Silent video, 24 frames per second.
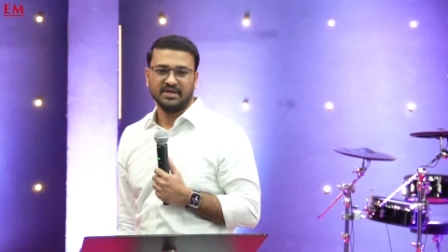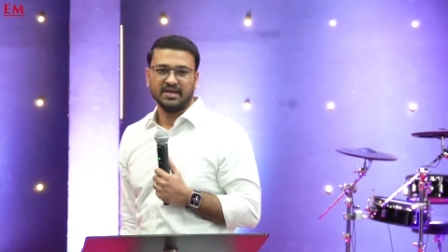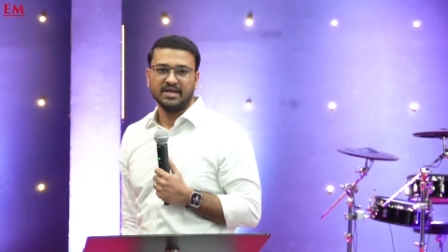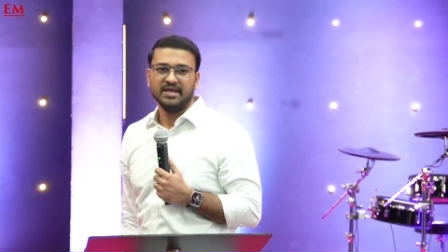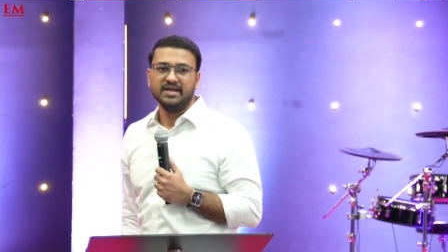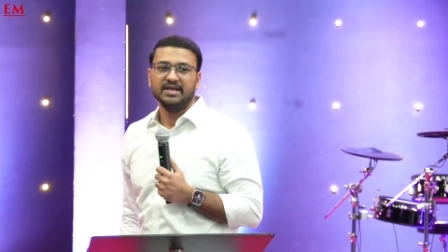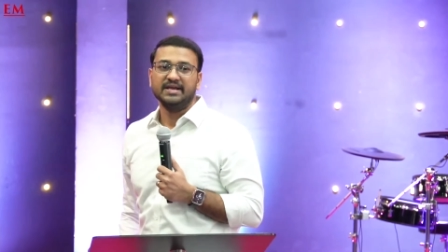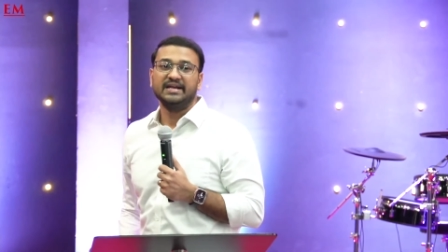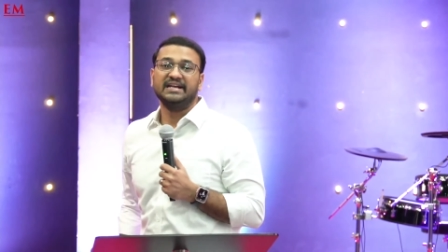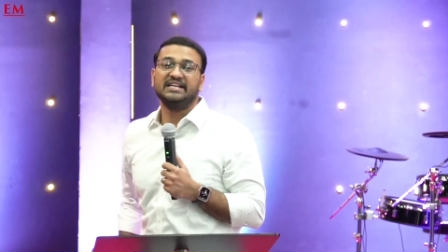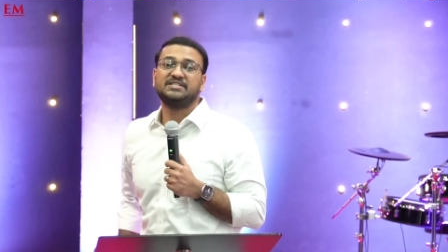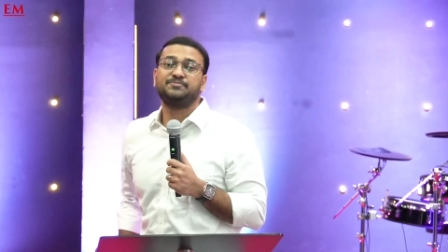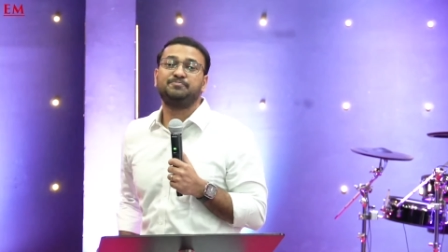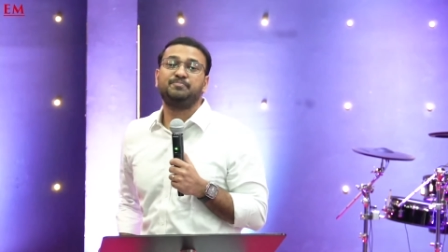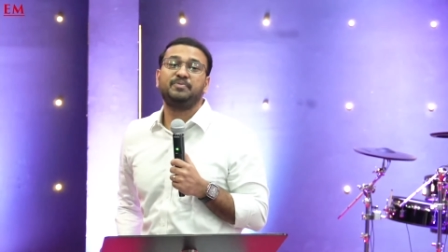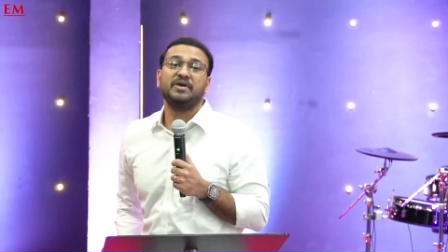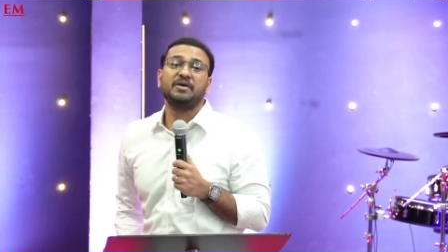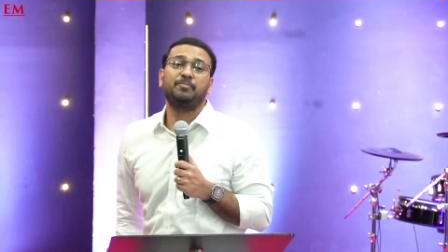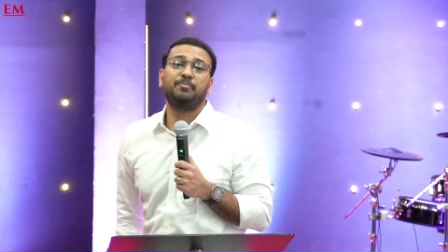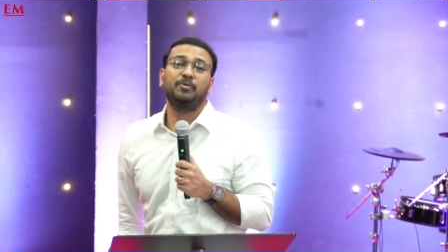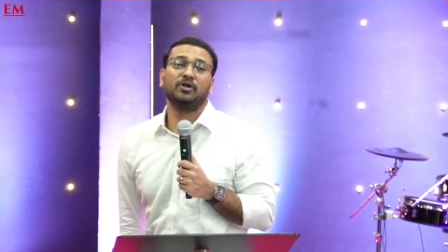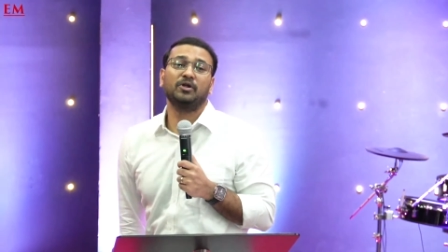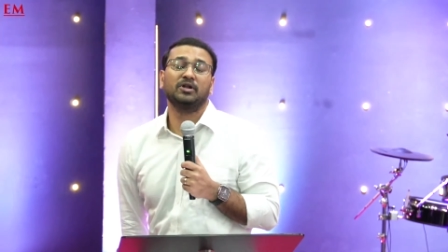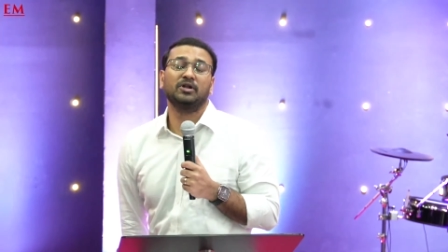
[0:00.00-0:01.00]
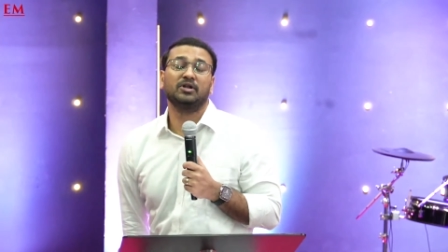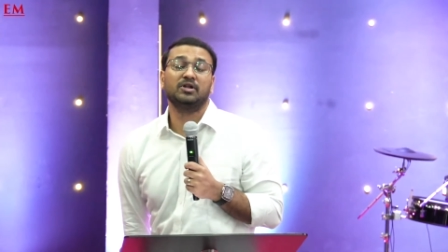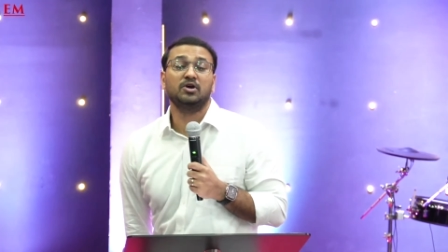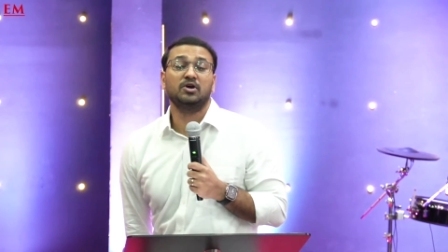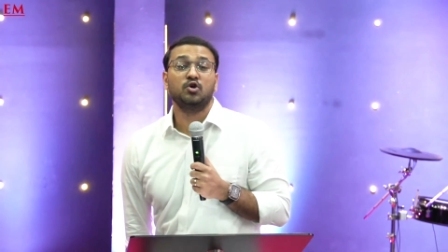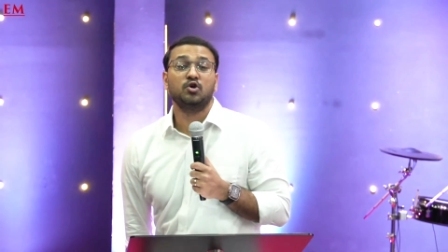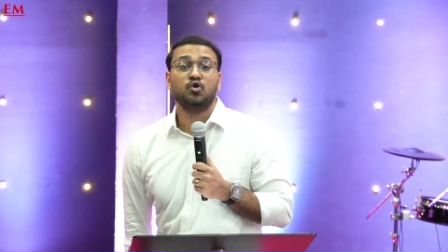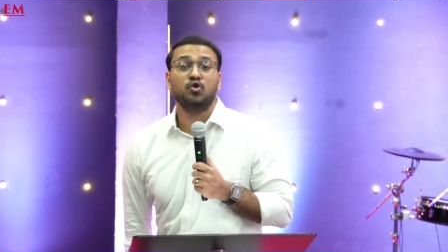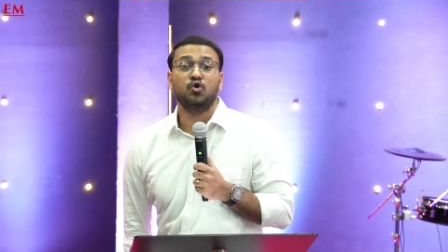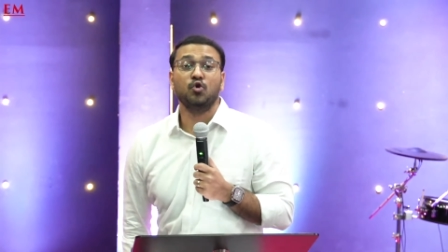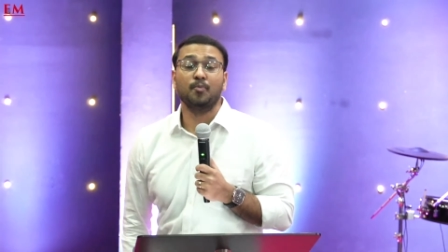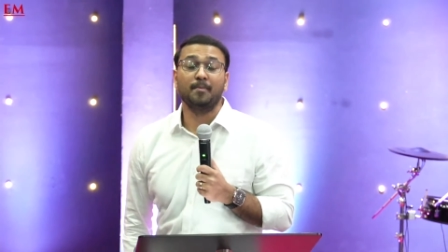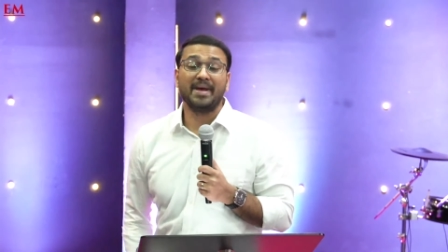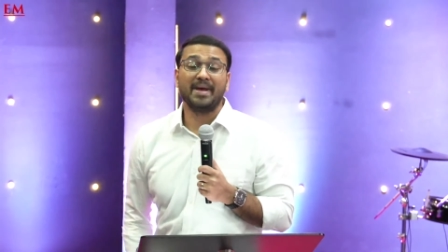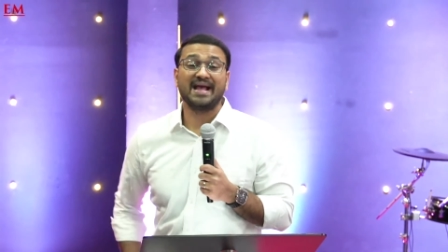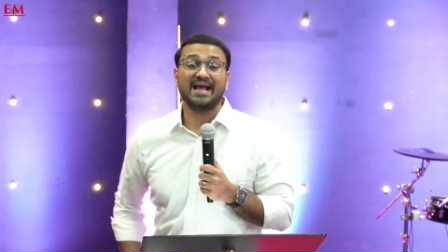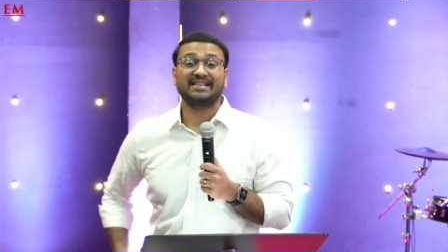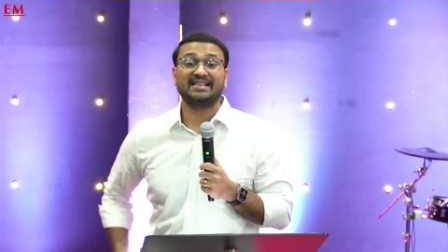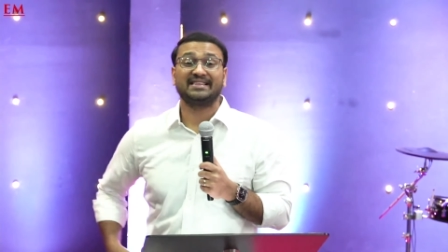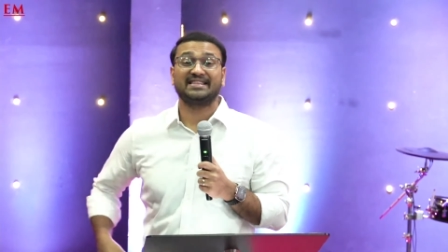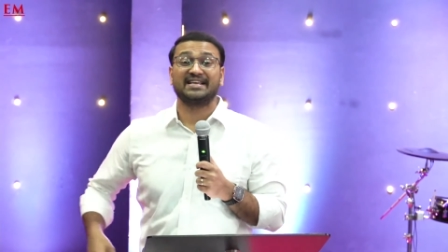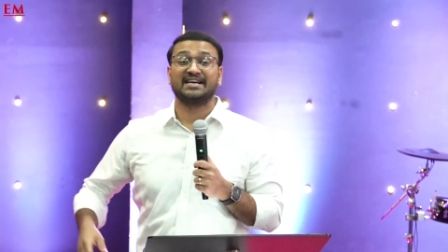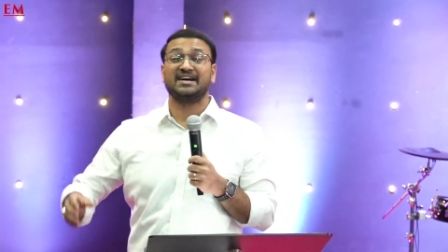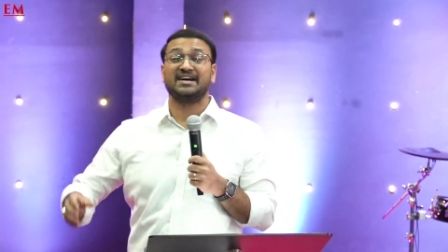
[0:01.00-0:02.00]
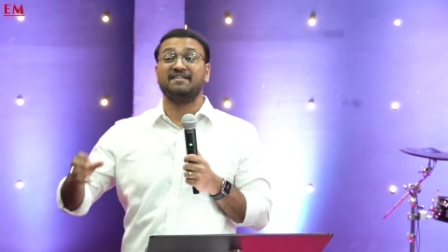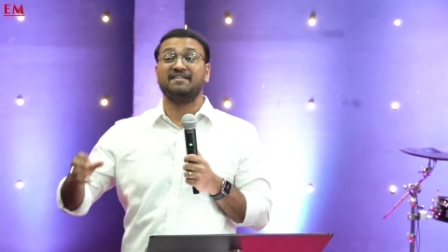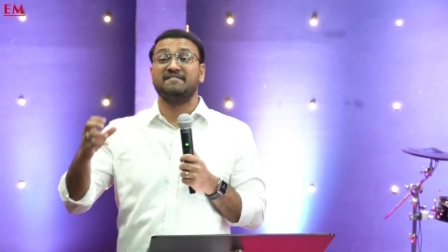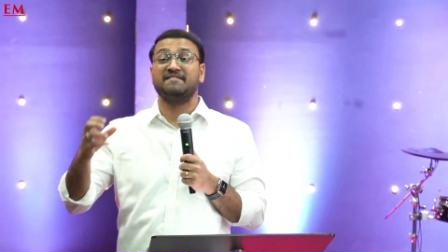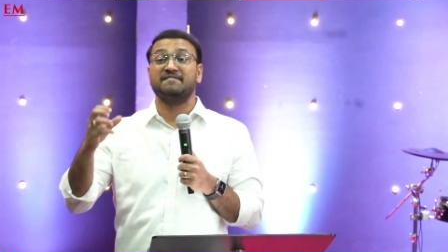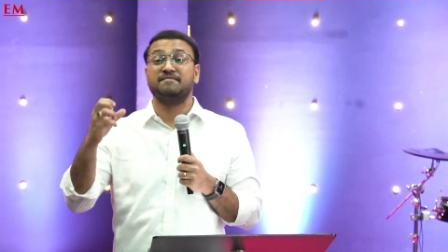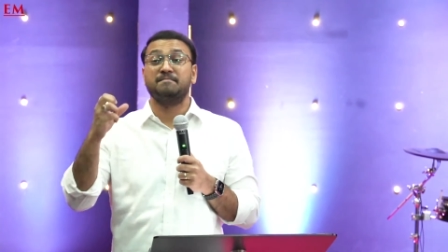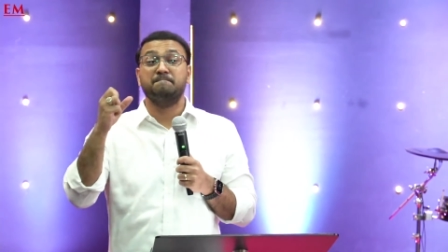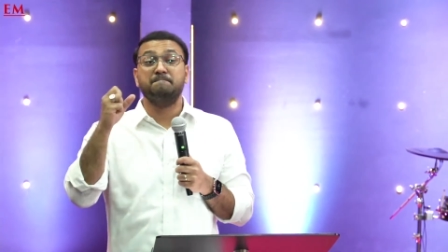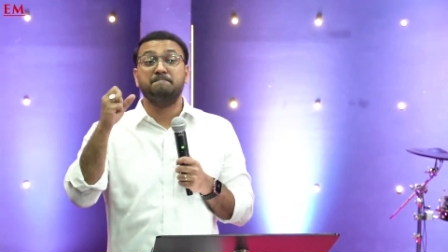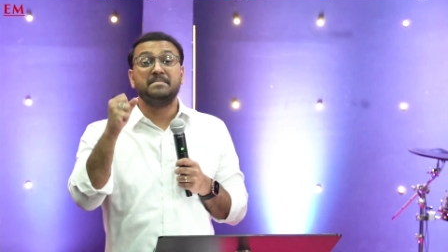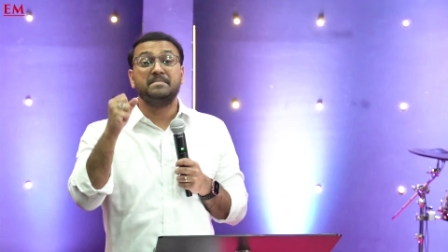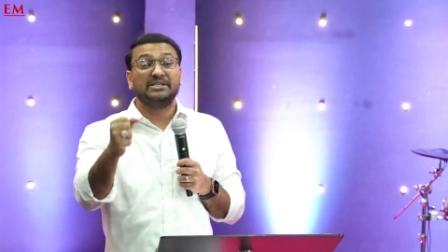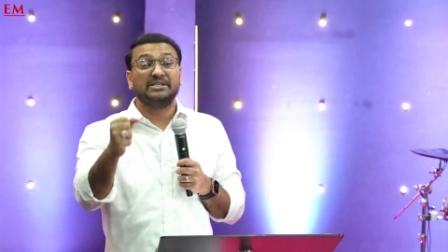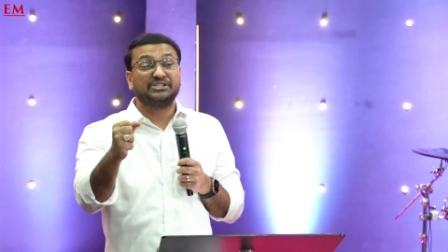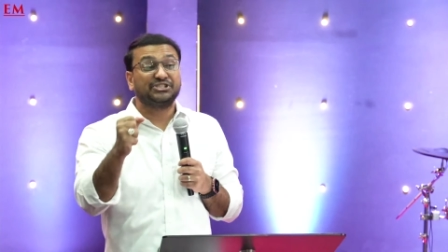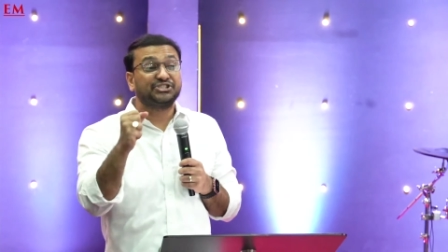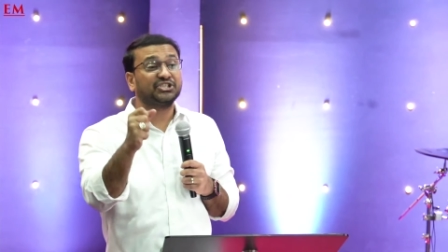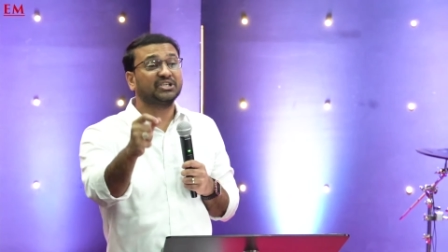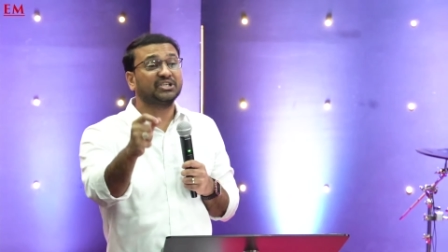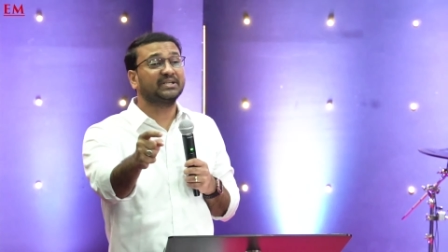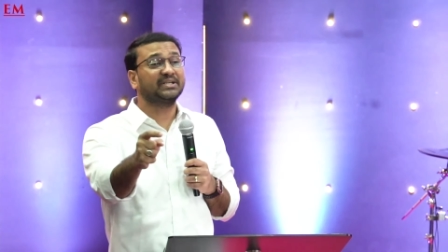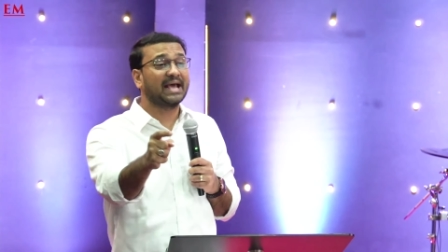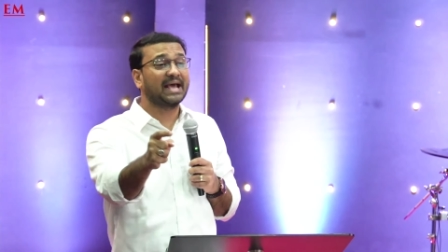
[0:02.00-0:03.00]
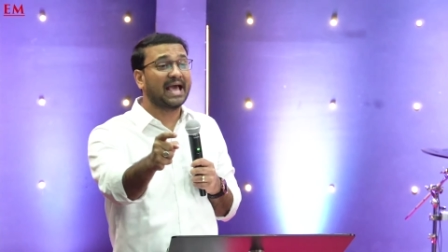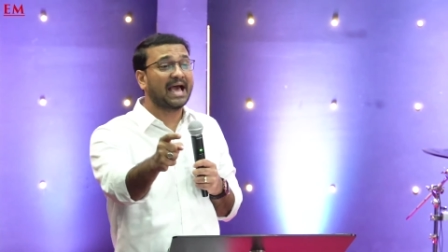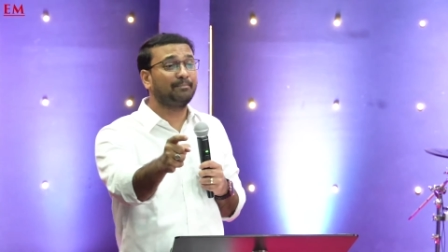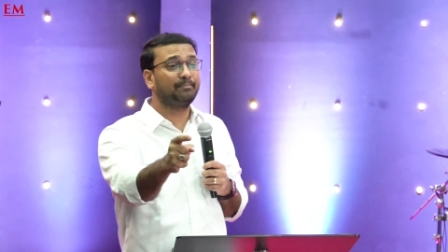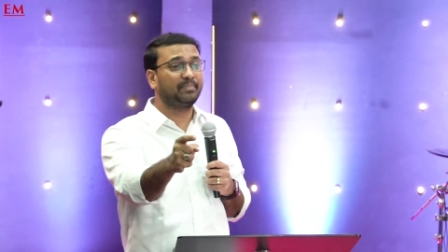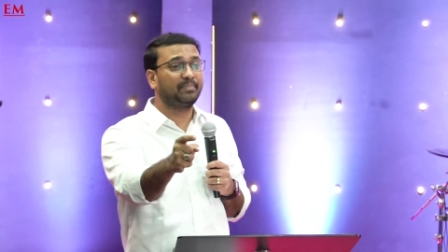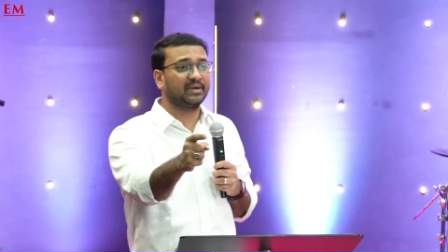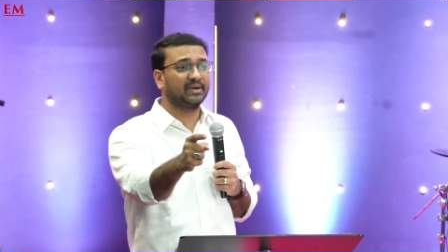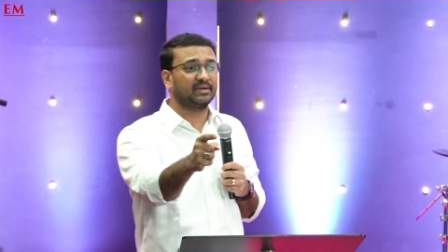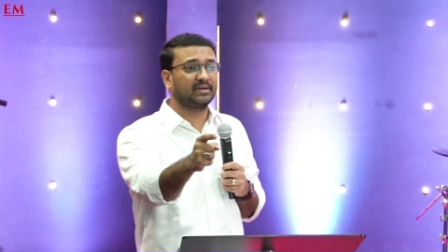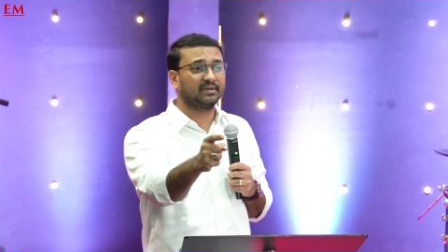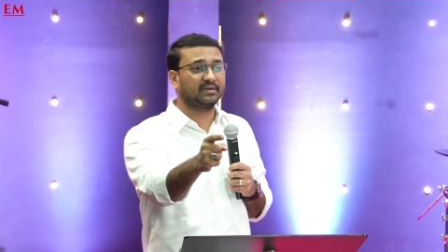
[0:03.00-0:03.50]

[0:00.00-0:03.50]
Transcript: It is people who make the mission happen.